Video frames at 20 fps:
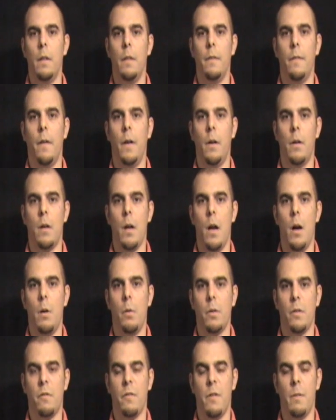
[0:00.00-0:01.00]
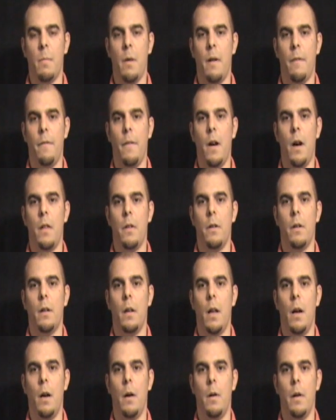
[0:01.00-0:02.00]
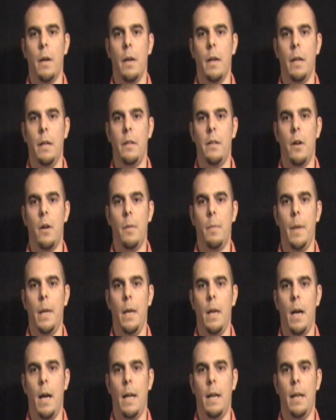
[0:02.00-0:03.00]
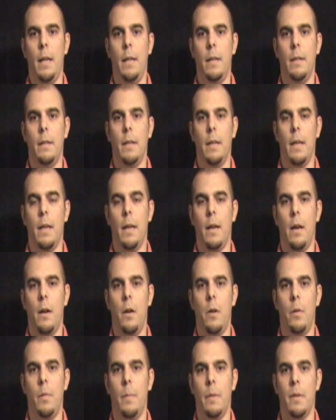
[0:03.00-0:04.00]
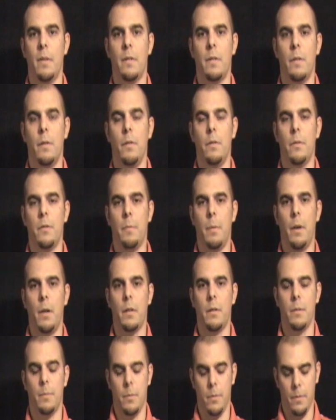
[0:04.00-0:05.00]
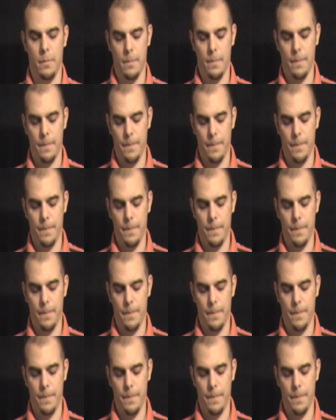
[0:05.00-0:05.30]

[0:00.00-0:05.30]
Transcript: The phone call was from my father-in-law, and he told me I needed to get home as soon as possible.